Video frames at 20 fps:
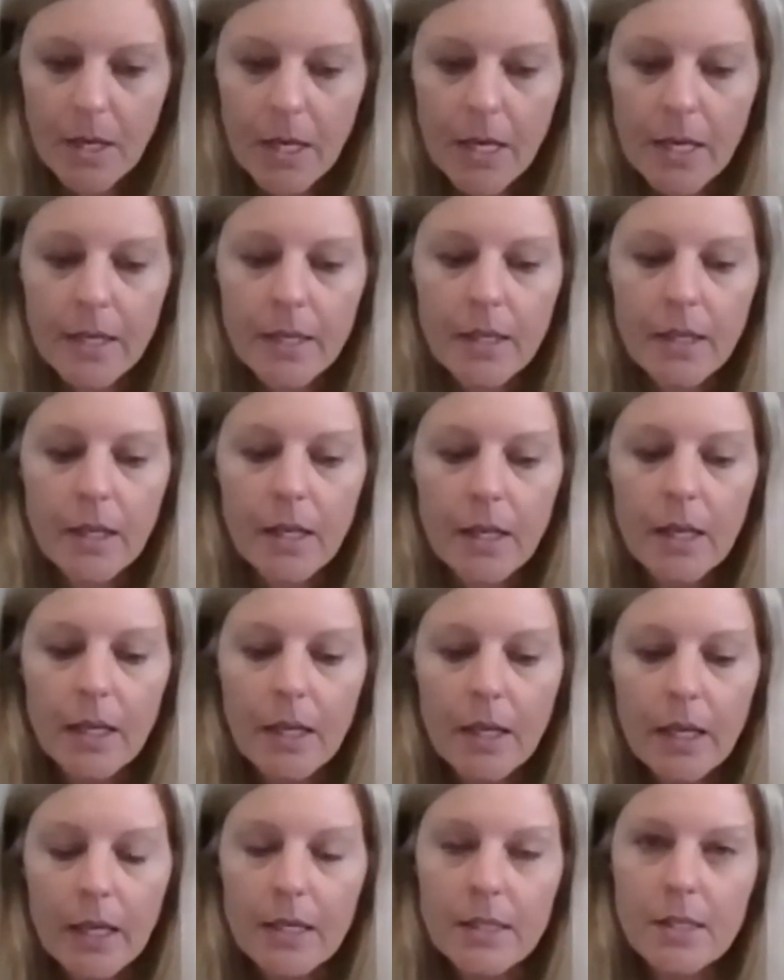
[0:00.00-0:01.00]
It
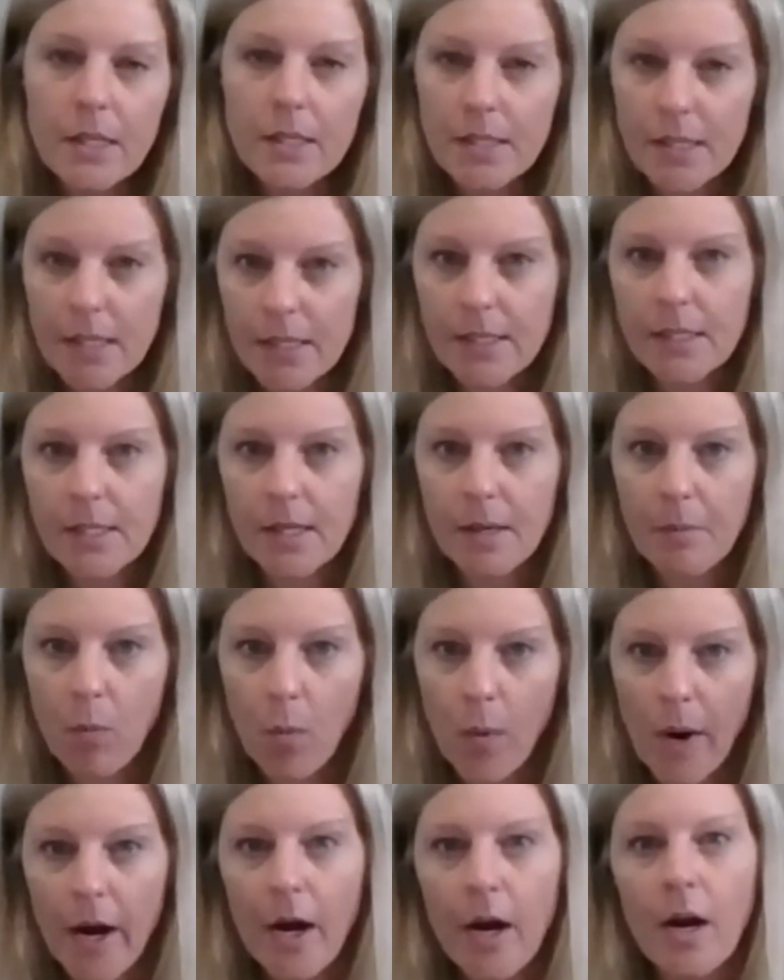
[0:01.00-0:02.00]
is a system
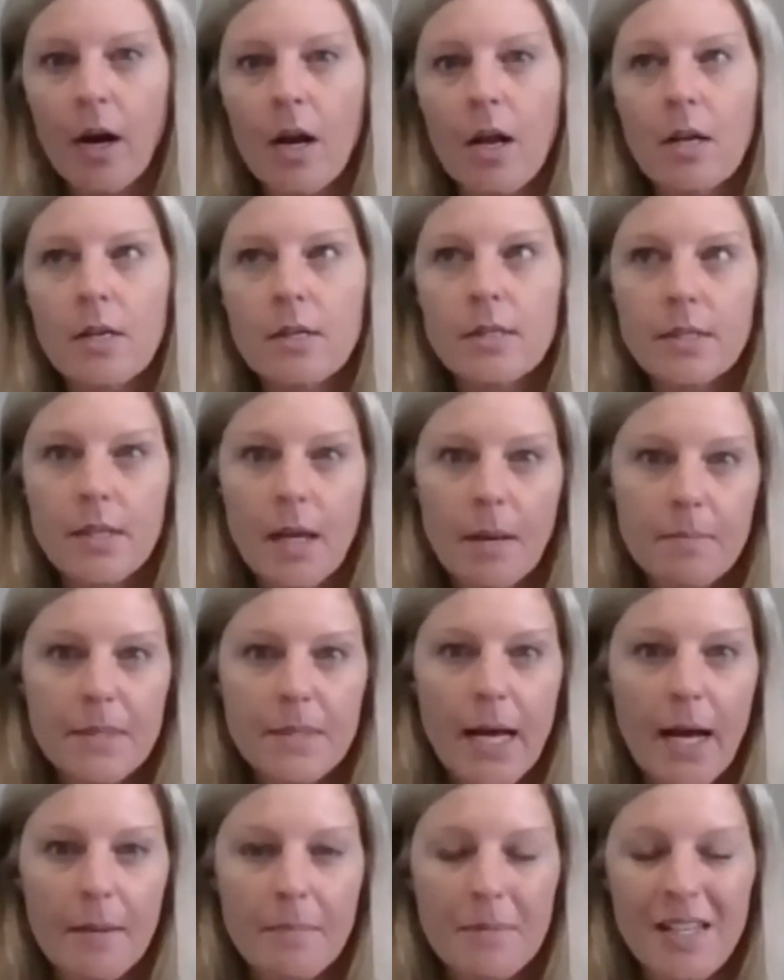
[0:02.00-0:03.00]
where
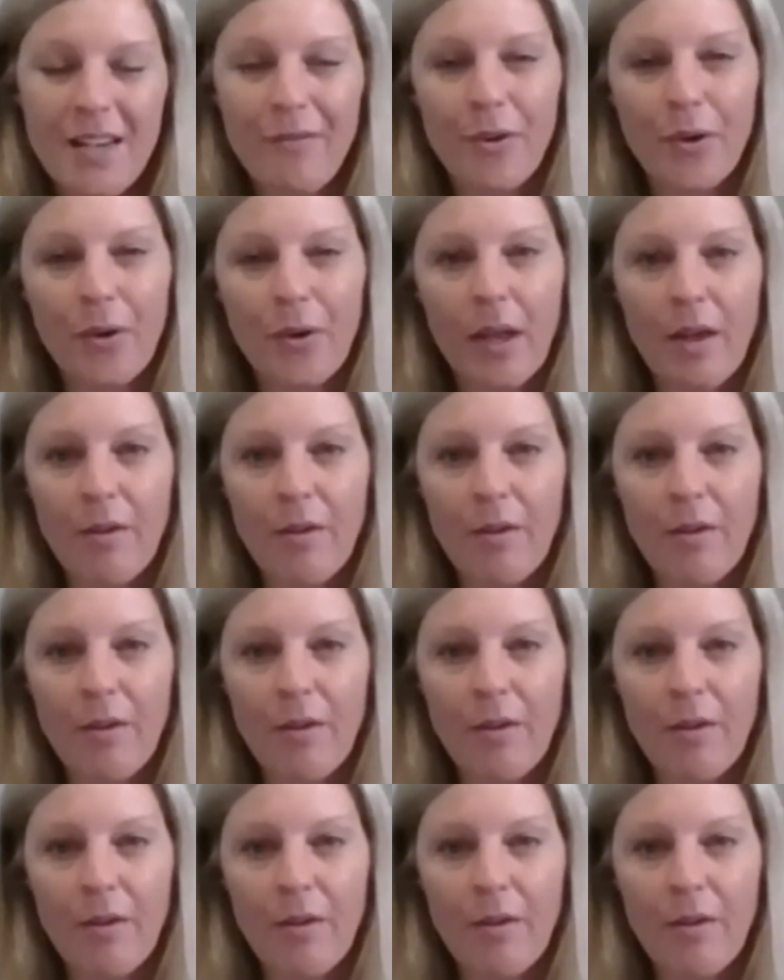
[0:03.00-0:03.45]
sometimes if